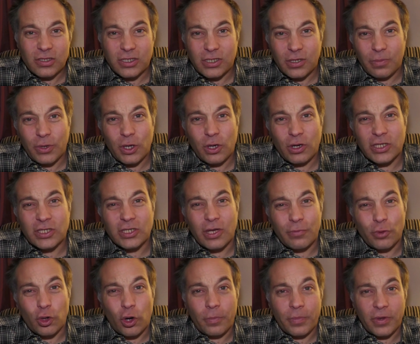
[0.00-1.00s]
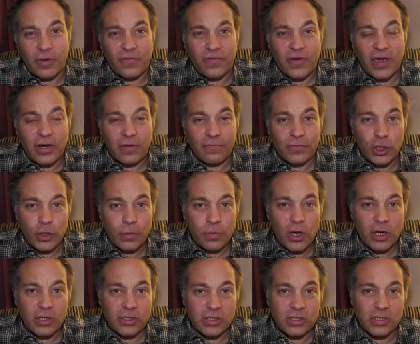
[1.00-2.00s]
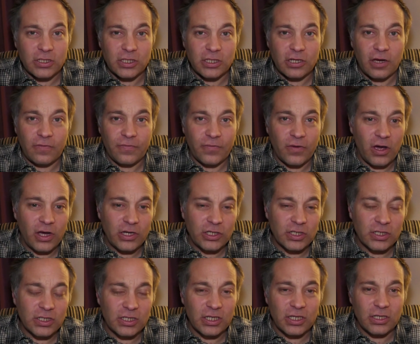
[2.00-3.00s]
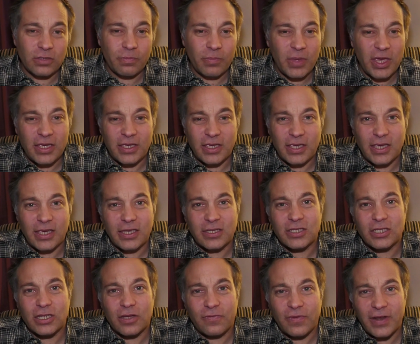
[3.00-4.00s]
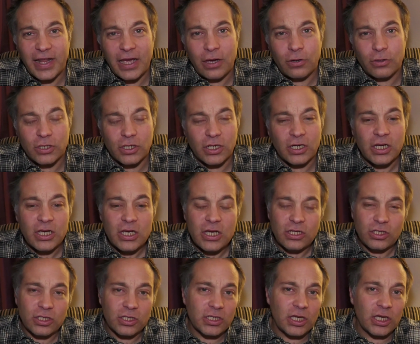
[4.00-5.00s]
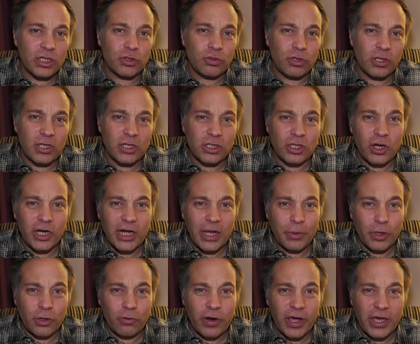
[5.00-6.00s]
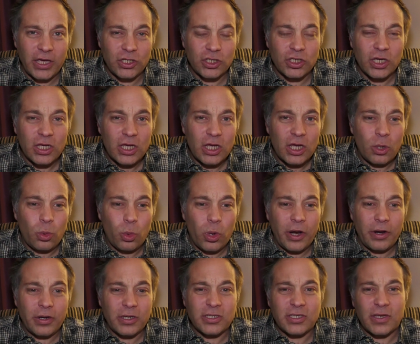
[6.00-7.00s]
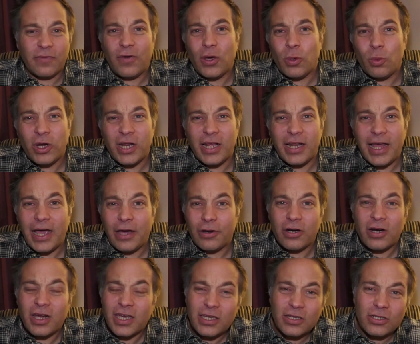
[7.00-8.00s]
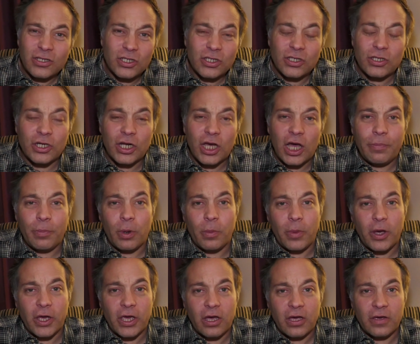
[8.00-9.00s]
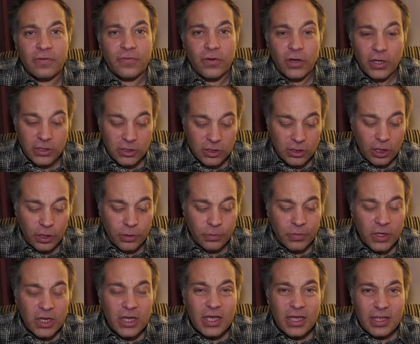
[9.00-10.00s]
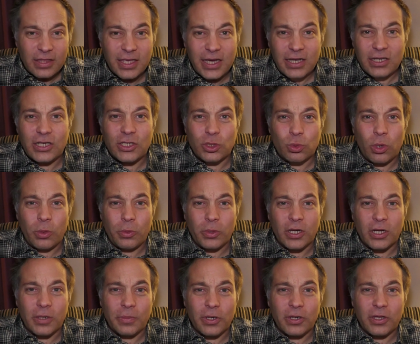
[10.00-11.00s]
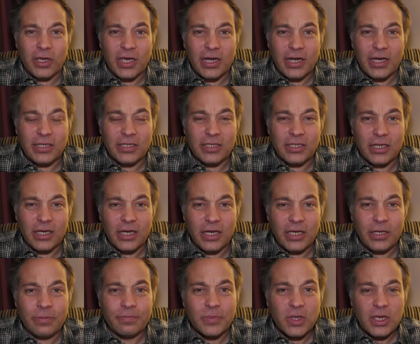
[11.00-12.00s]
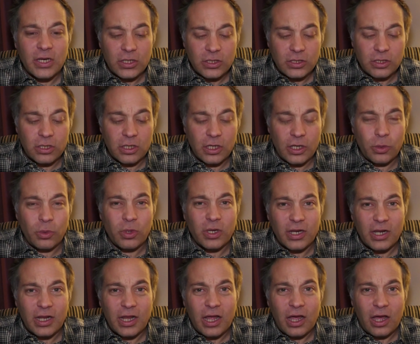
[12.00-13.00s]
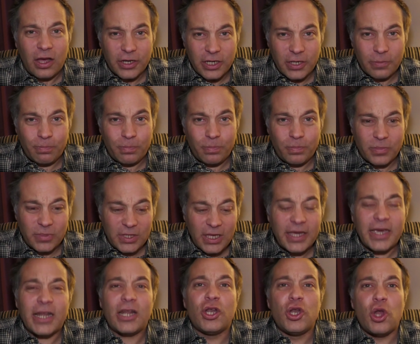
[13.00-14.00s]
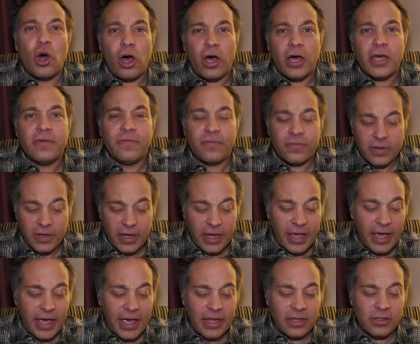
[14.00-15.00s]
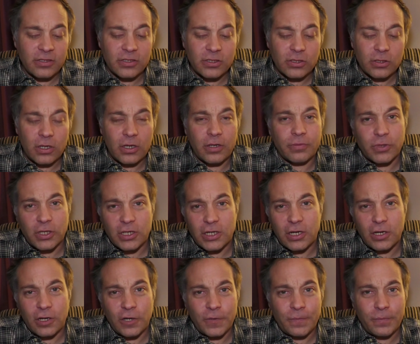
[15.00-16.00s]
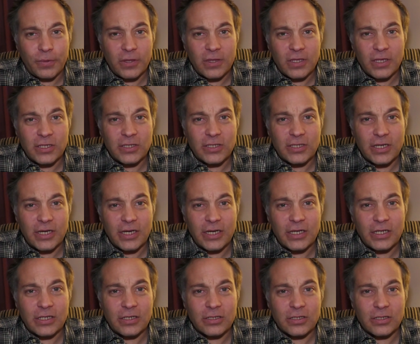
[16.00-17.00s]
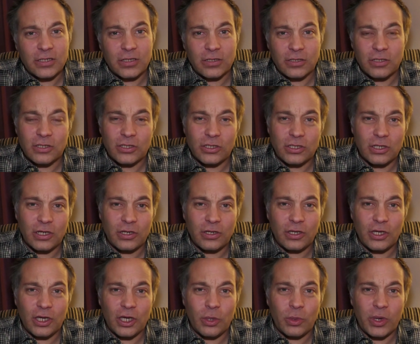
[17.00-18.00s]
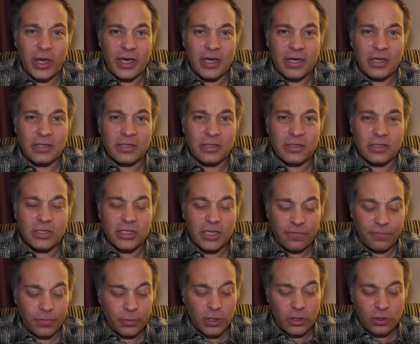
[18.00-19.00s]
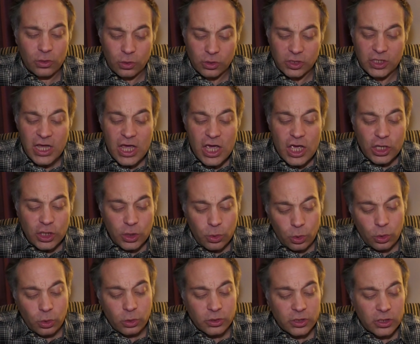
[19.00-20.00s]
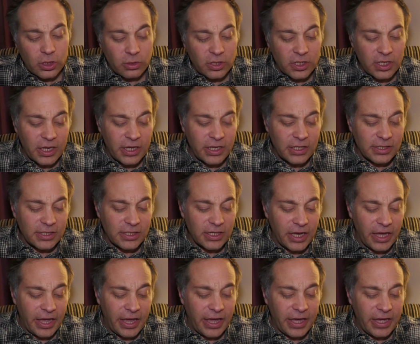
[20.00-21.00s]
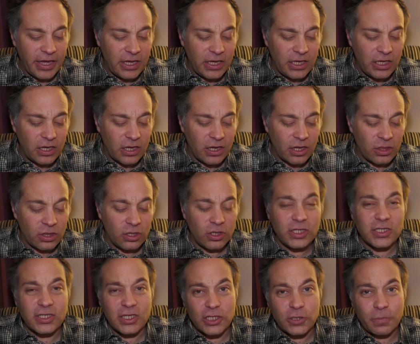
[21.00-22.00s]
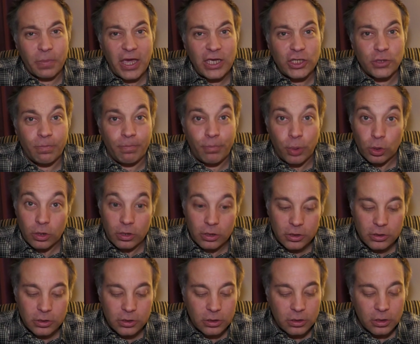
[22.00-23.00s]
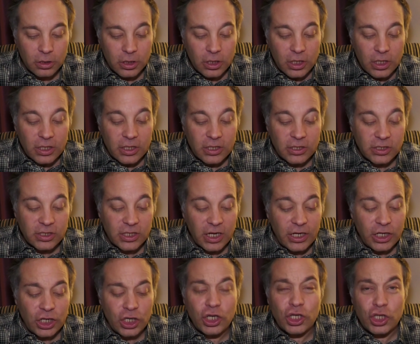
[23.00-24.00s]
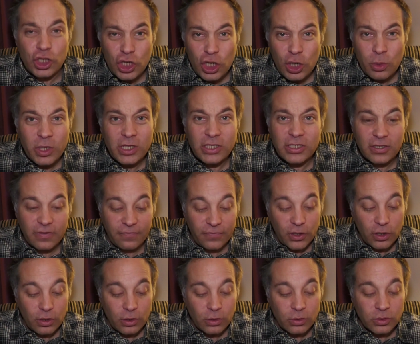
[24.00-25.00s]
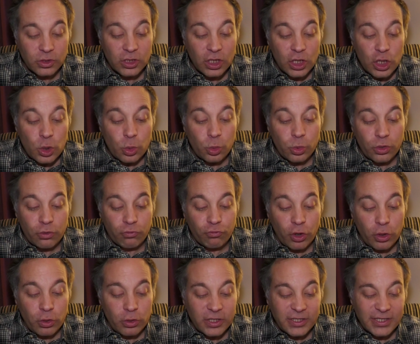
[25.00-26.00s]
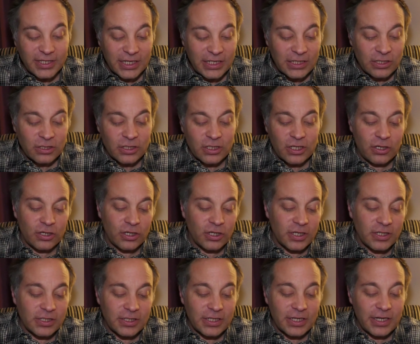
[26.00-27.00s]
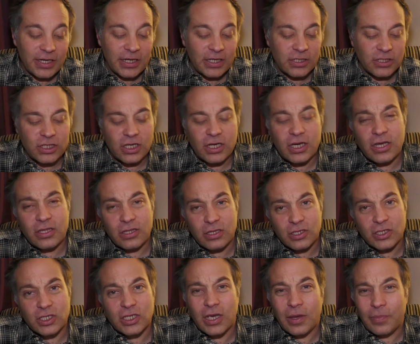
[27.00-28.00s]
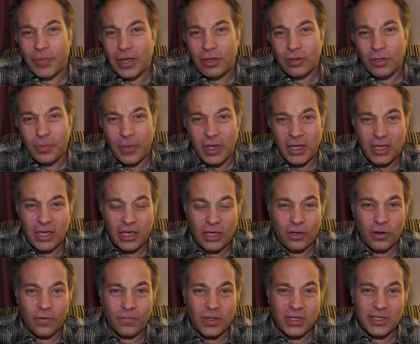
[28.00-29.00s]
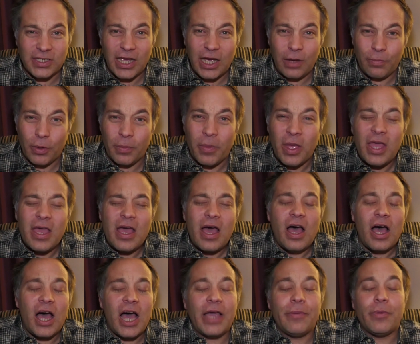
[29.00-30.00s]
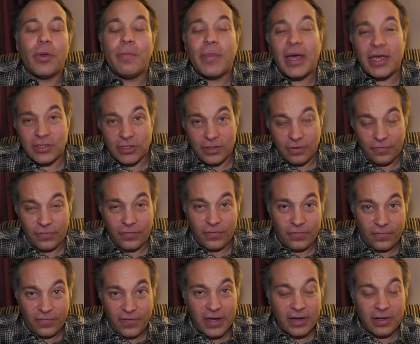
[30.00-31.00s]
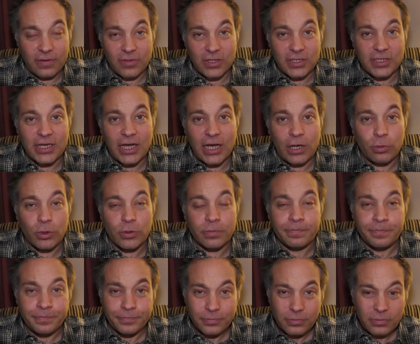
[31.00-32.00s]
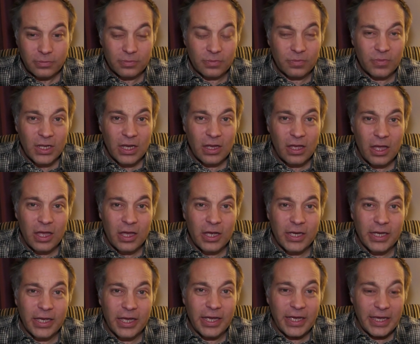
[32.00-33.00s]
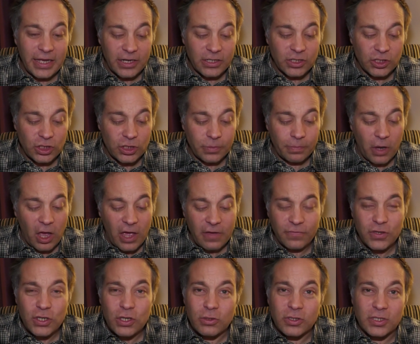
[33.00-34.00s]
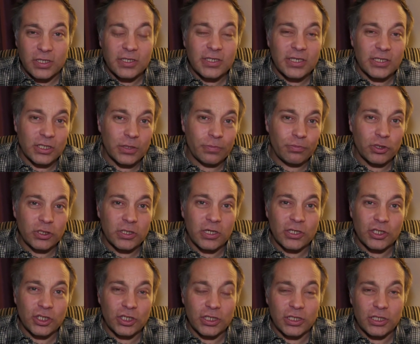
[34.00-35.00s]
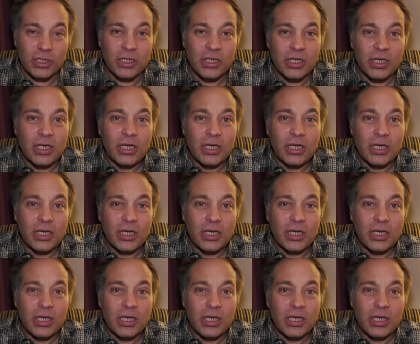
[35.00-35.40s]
to be honest, I'm not a big fan of new master stuff. I just think making his stuff louder just gets rid of the dynamic range. Whereas if I want it louder, I can just turn it up on my hi-fi. So that is what we're going to be looking at today. So I'm going to dig out a knife and I'm going to open this and I'm going to show you and give you my thoughts. You also get a 36-page booklet containing new interviews with Roland and Kurt and others about the making of this album. I'm a massive fan of this album. I've used this as a production